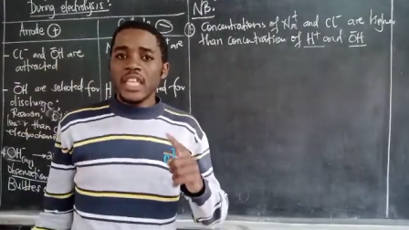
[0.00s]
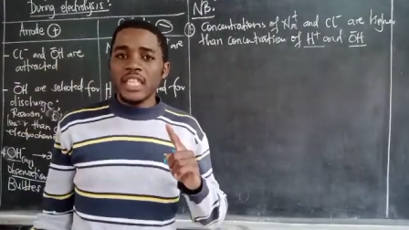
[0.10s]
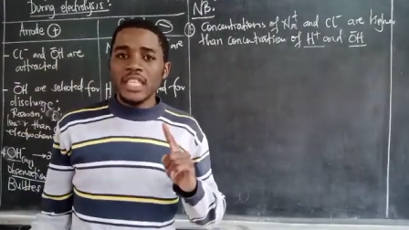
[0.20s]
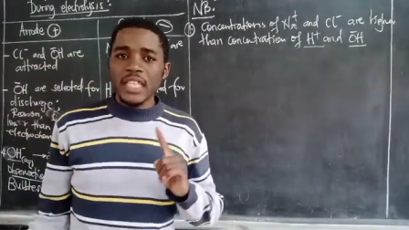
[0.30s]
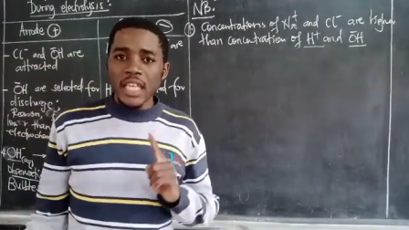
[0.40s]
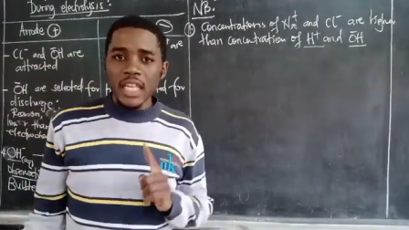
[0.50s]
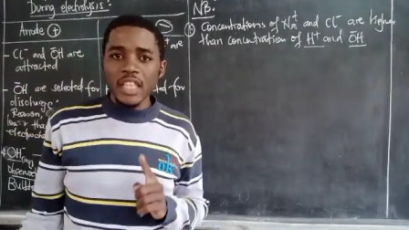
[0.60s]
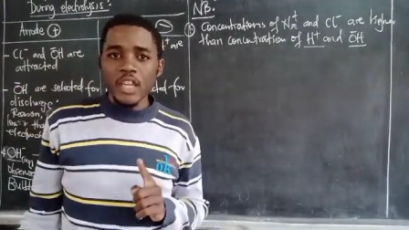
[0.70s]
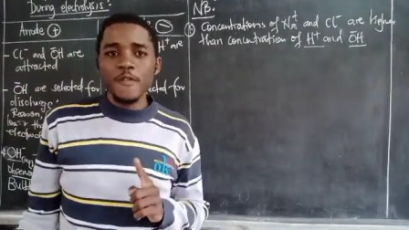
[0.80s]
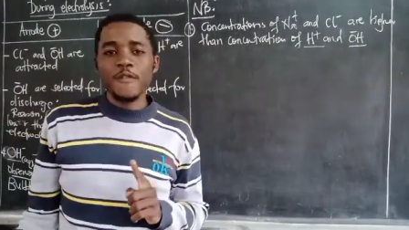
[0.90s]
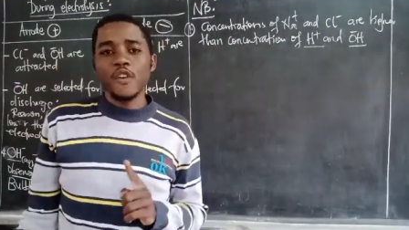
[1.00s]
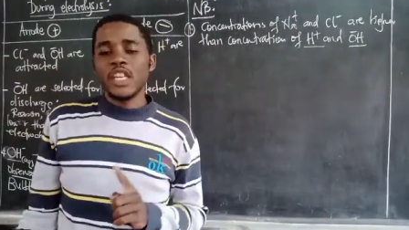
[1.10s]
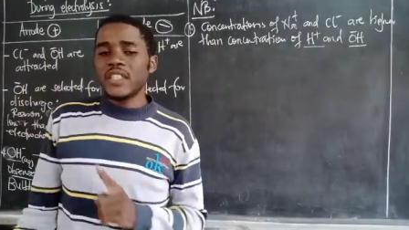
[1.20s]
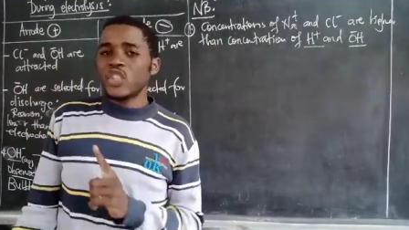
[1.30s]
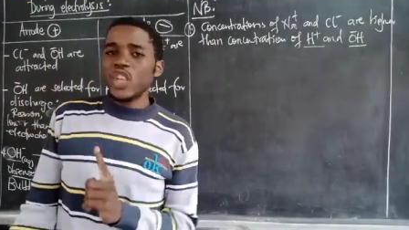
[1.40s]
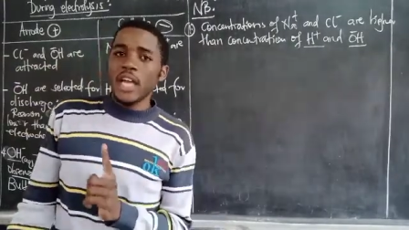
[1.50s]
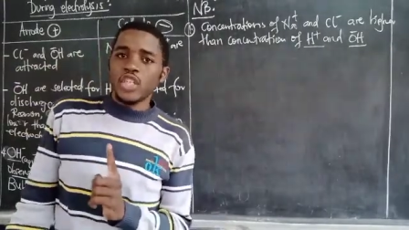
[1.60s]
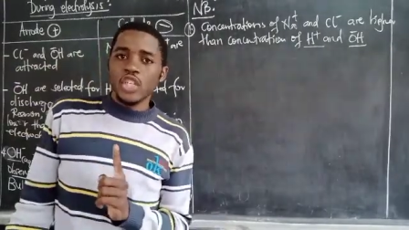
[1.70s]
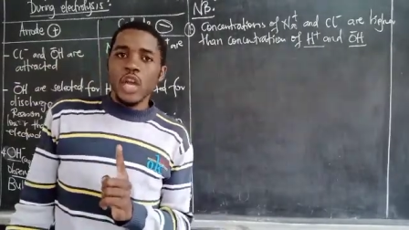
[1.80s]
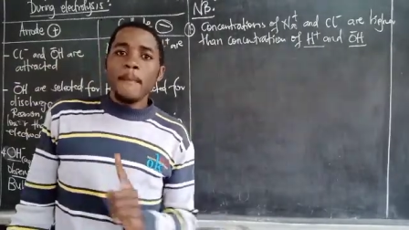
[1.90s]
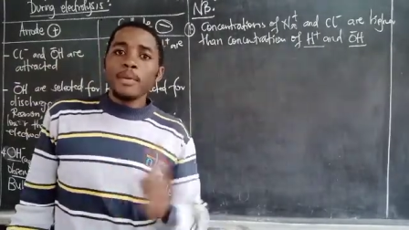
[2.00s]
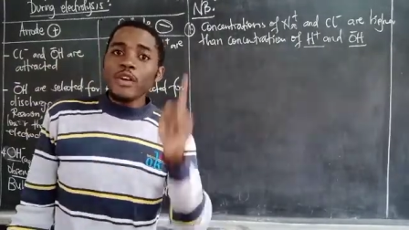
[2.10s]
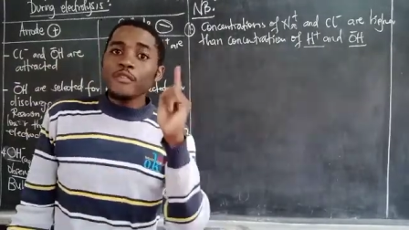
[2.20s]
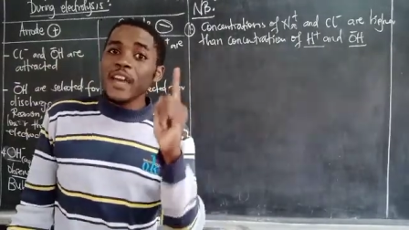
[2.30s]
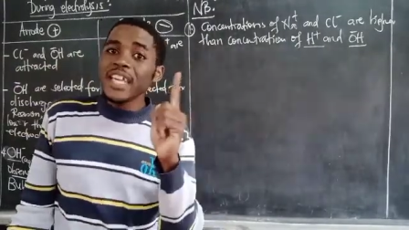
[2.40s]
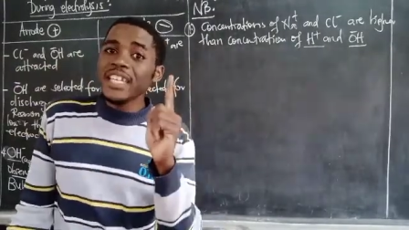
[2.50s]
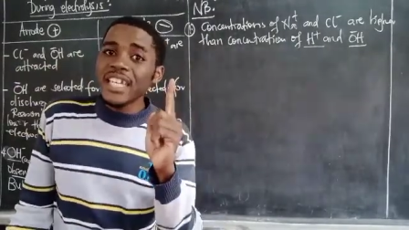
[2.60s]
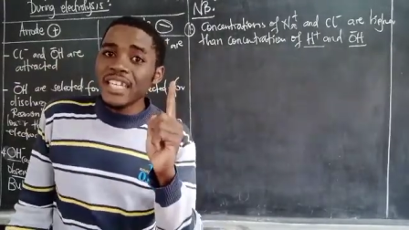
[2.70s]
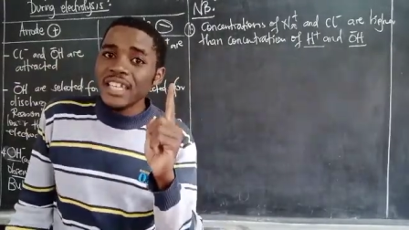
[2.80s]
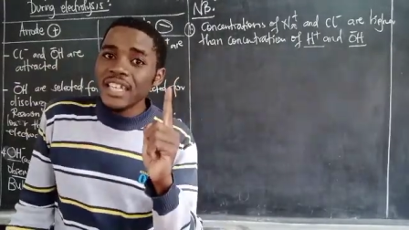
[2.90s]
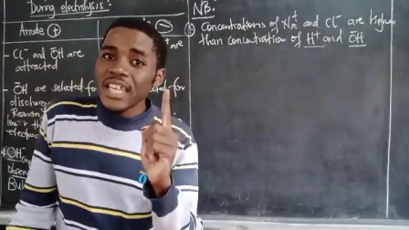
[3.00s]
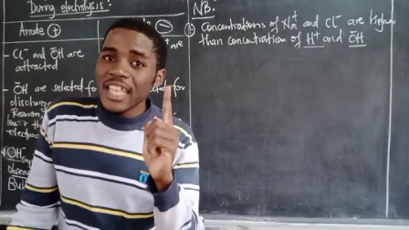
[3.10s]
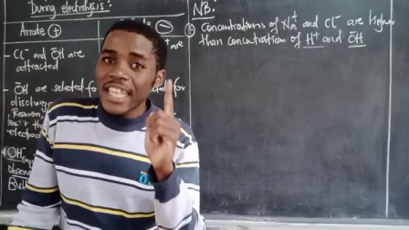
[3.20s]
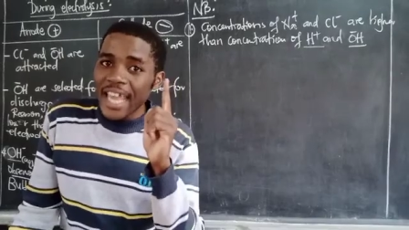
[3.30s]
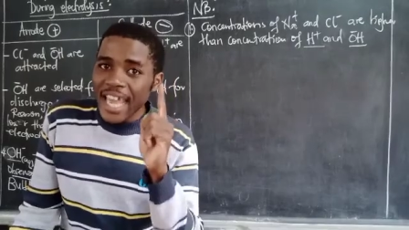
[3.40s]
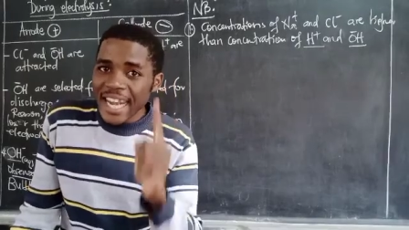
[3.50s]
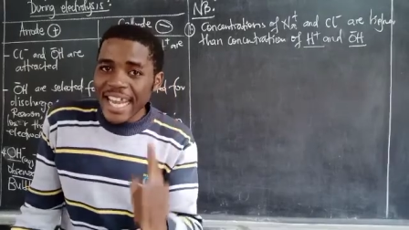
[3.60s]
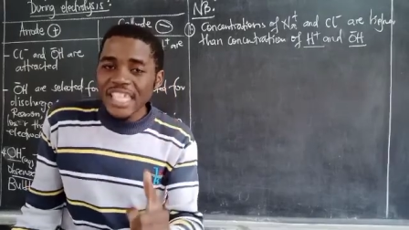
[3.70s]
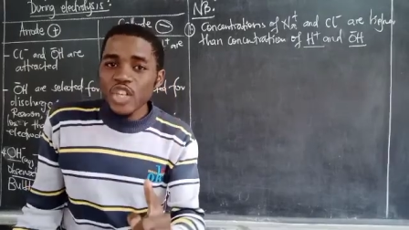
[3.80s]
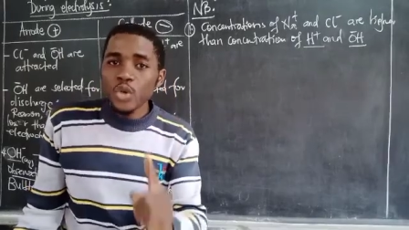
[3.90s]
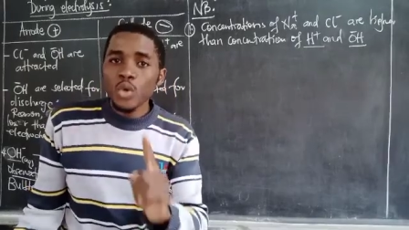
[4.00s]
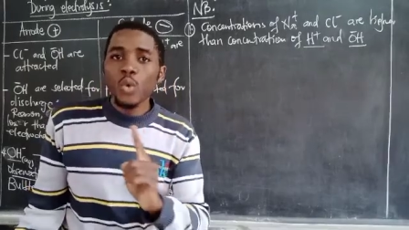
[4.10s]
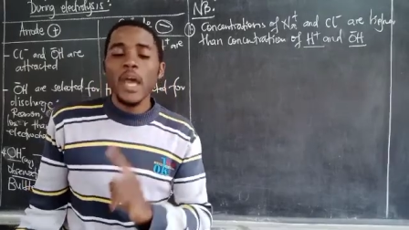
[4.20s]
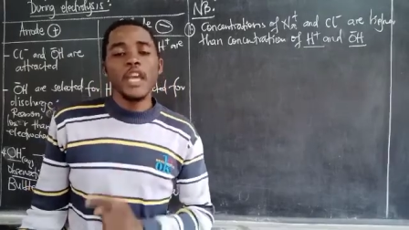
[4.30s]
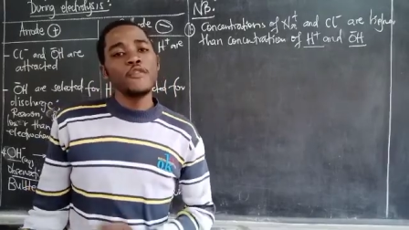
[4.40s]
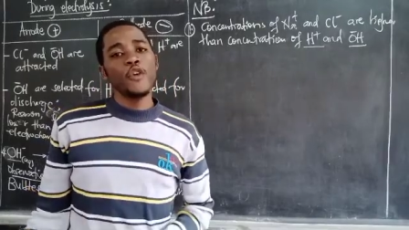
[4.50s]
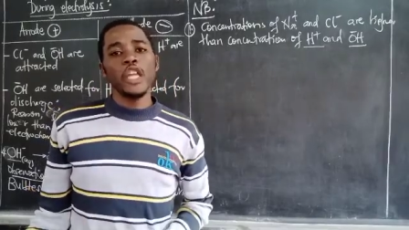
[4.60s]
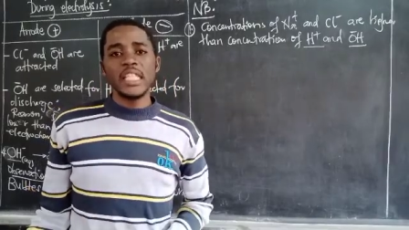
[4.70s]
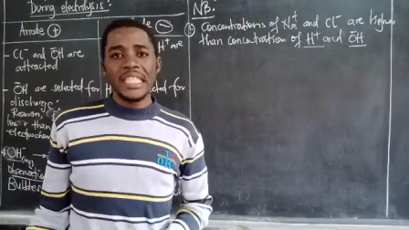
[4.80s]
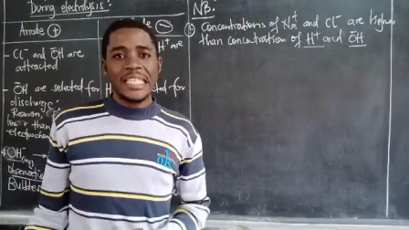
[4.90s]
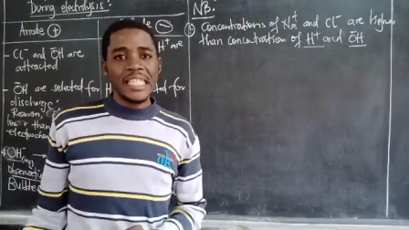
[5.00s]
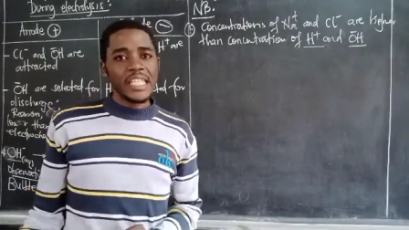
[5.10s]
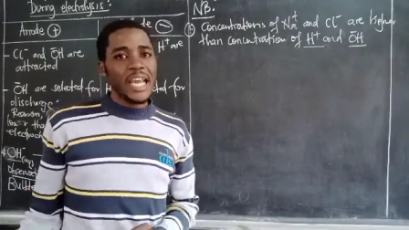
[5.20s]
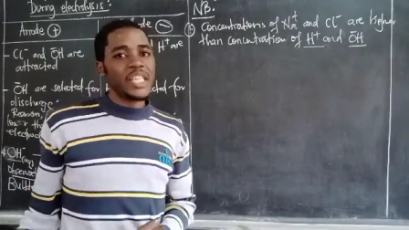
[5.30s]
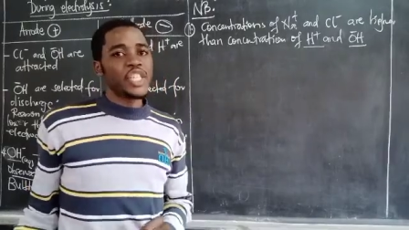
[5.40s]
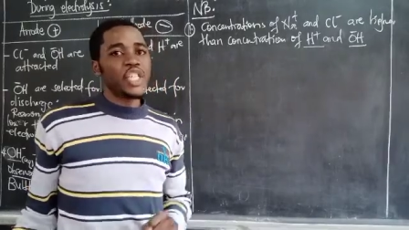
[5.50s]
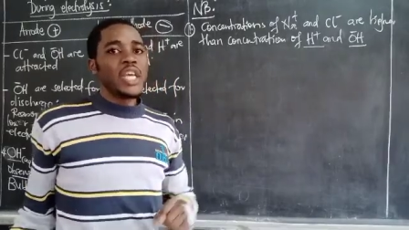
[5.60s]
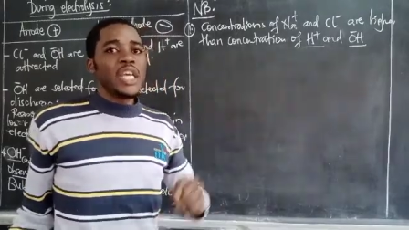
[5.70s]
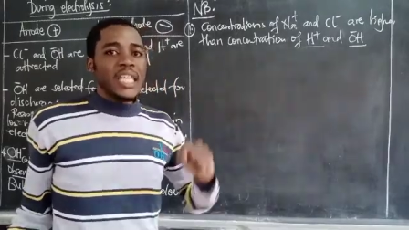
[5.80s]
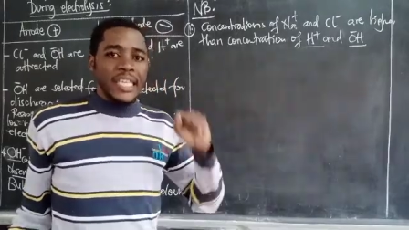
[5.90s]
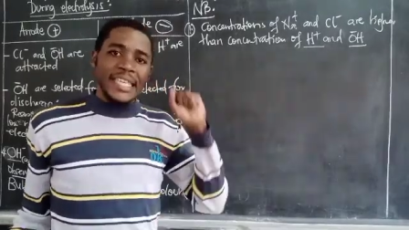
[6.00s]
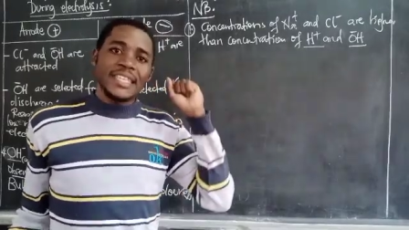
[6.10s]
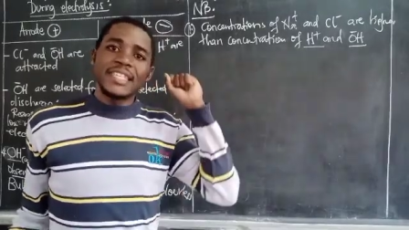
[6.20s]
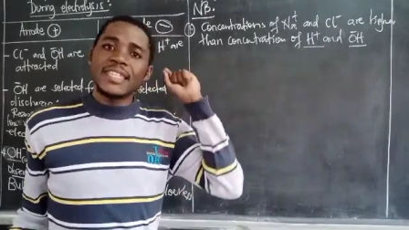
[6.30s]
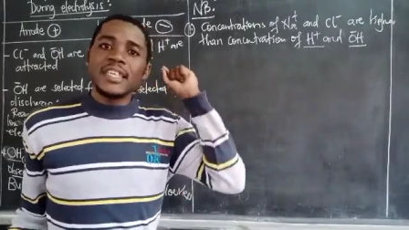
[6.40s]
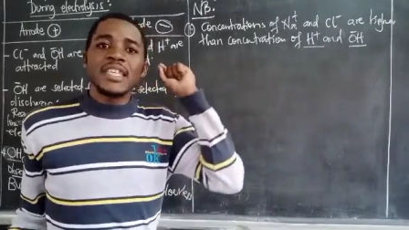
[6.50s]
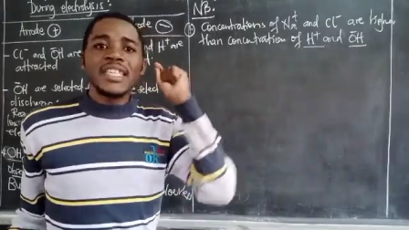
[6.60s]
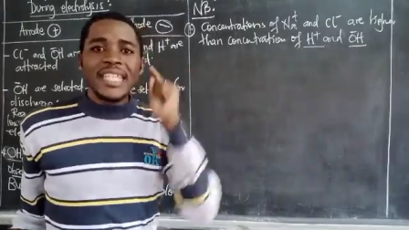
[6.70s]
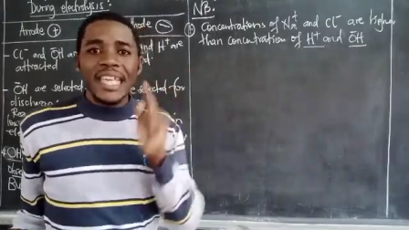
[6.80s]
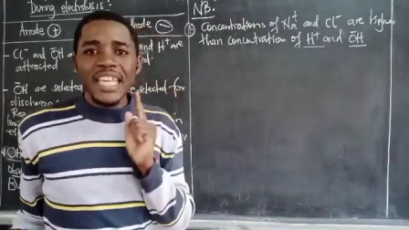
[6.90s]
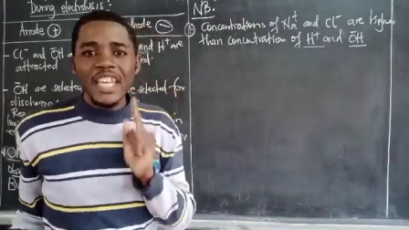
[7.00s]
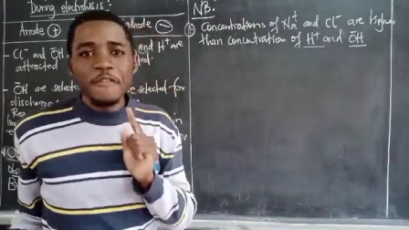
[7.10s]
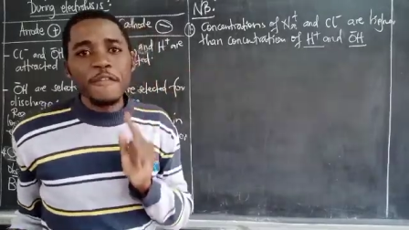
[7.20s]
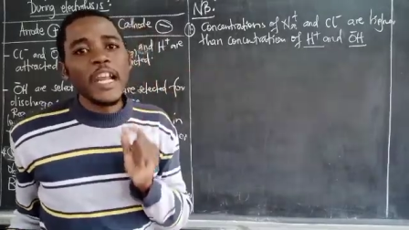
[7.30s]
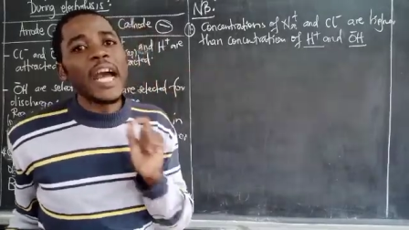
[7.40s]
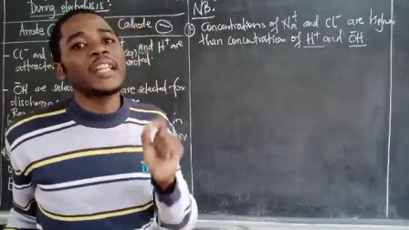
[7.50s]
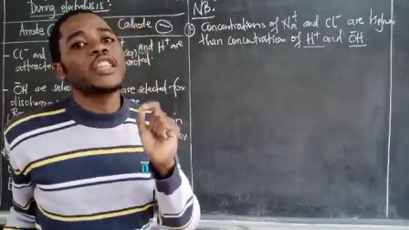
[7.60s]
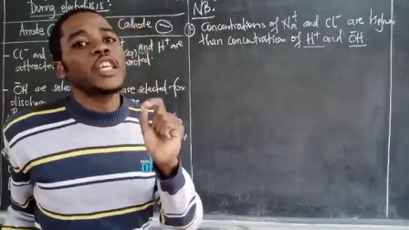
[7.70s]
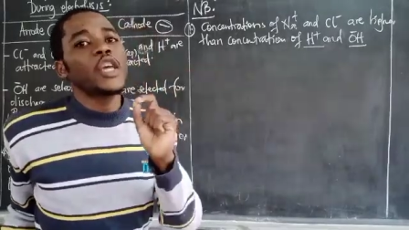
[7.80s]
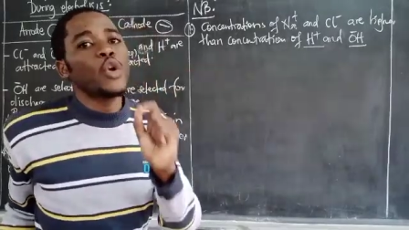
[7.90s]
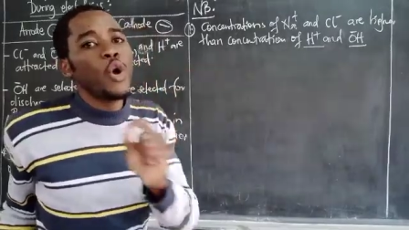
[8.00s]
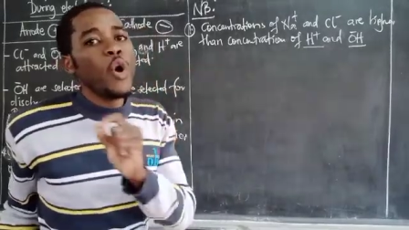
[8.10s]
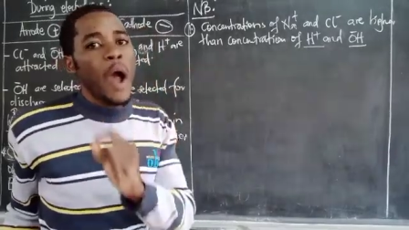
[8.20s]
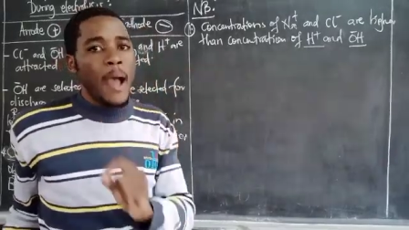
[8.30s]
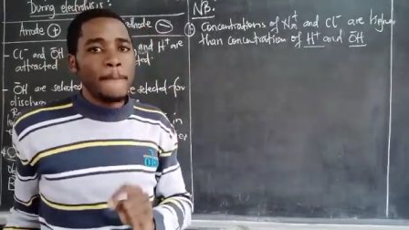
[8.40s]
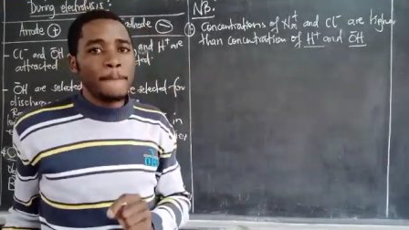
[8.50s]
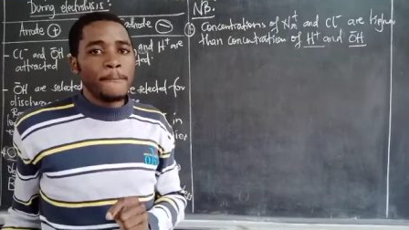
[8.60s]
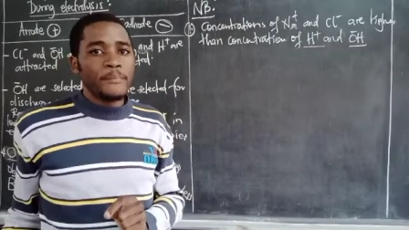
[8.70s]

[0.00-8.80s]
it is selected for discharge, provided the energy required for its discharge is significantly lower